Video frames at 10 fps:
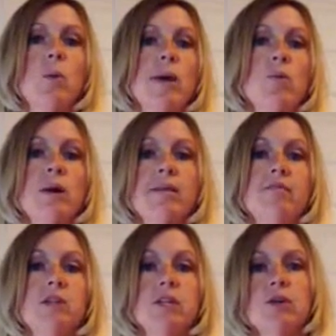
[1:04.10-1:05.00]
a white wine
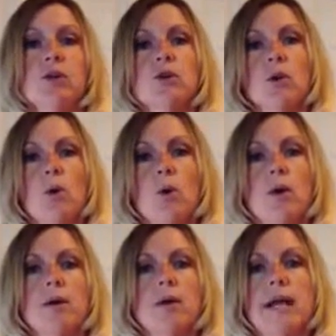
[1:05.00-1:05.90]
vinegar,
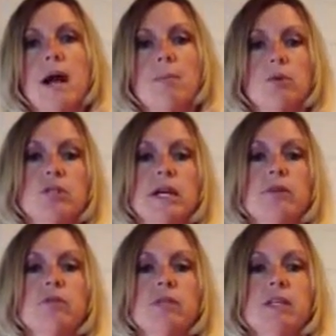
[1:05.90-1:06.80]
or an apple
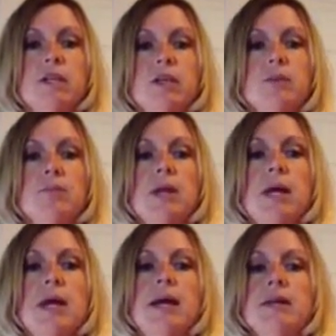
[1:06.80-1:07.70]
cider vinegar.
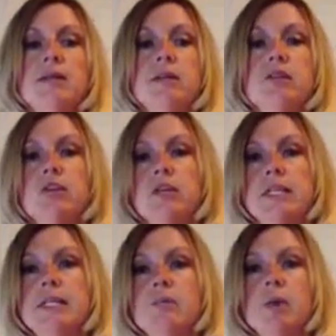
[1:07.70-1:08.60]
And then you're going to
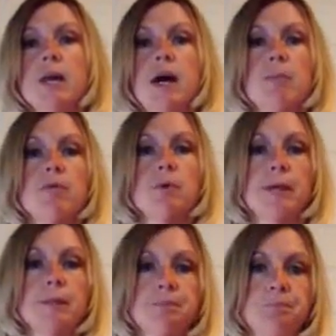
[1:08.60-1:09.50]
need 1 cup of
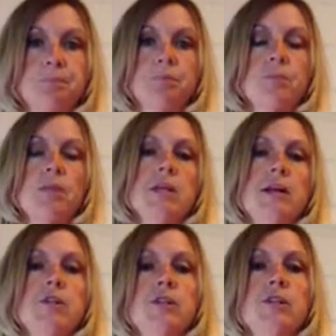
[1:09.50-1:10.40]
oil. Now
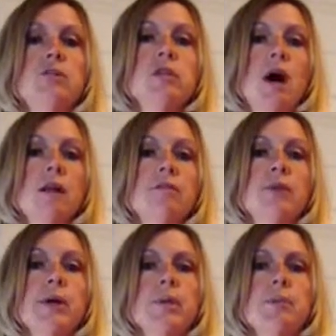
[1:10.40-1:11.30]
you can use olive
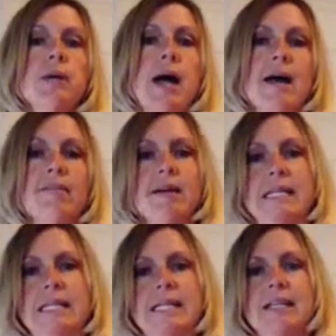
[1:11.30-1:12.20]
oil, but I
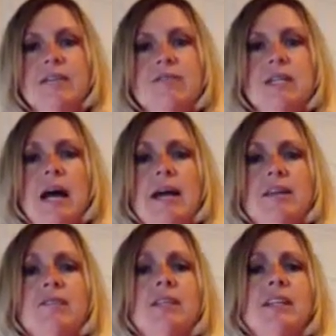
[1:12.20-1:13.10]
find that it gives kind
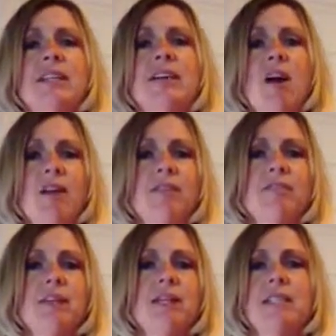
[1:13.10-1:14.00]
of an
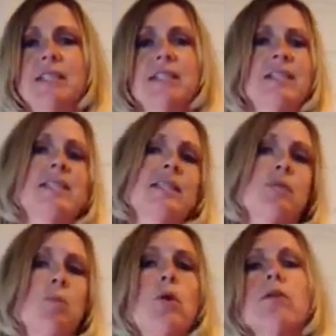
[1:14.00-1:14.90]
olivey,
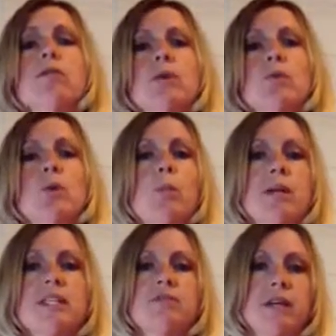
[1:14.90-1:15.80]
it's more of a
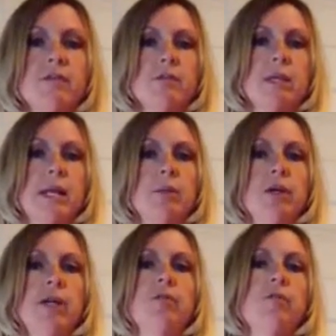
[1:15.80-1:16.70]
robust flavor than I'm
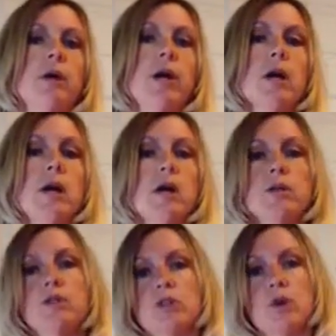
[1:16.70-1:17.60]
looking for.
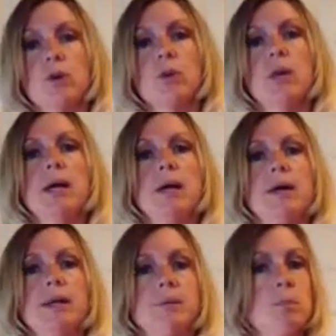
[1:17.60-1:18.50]
So
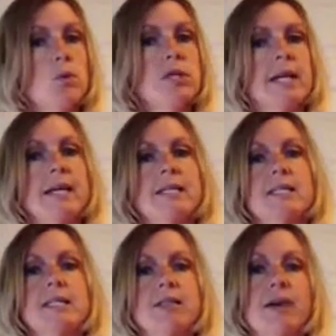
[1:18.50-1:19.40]
in most
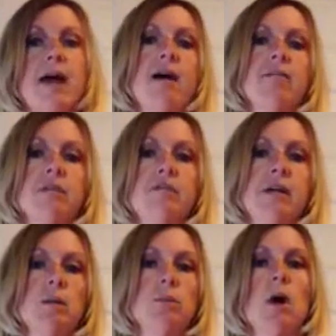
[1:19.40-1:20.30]
cases, if I have it
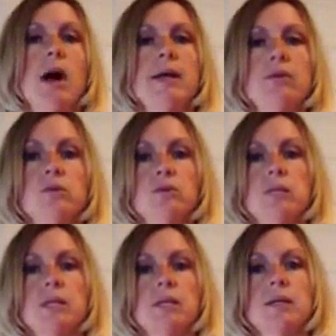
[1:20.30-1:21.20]
available, I
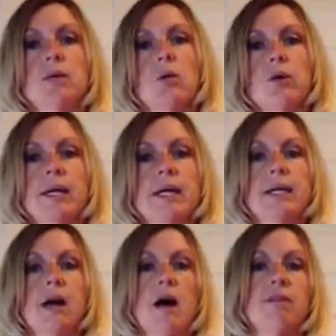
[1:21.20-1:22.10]
use an
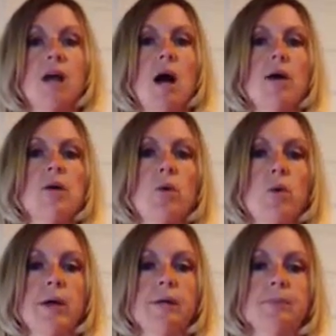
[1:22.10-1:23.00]
organic avocado
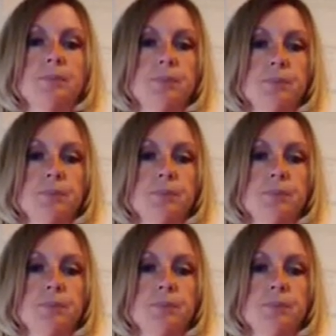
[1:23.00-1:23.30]
oil.